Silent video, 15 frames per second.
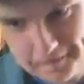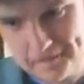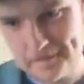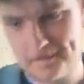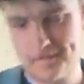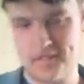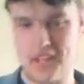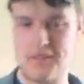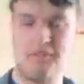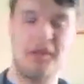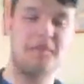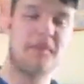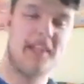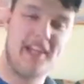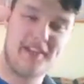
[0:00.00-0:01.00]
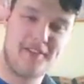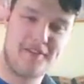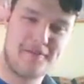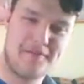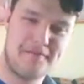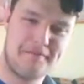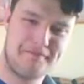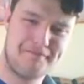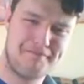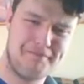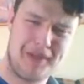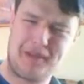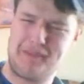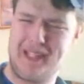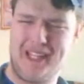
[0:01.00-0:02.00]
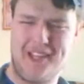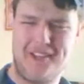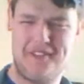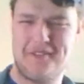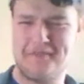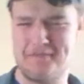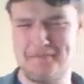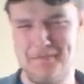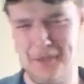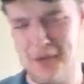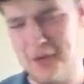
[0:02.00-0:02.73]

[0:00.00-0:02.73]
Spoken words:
I have big plans. Big plans. You know what I